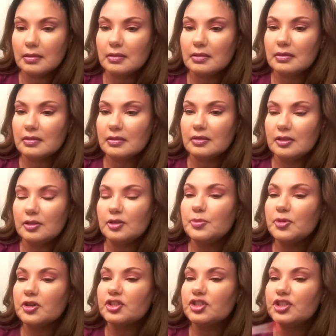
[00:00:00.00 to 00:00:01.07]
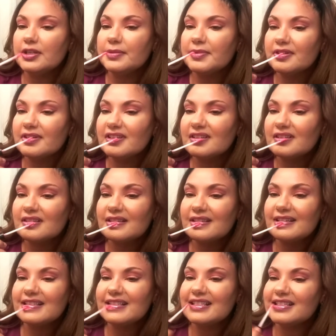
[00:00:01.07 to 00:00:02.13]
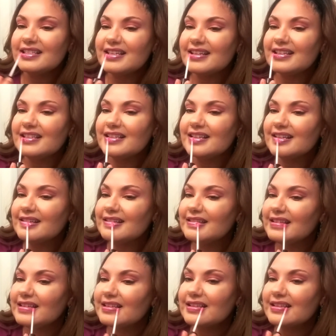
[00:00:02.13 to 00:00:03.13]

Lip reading: A little more shimmer because it's nighttime.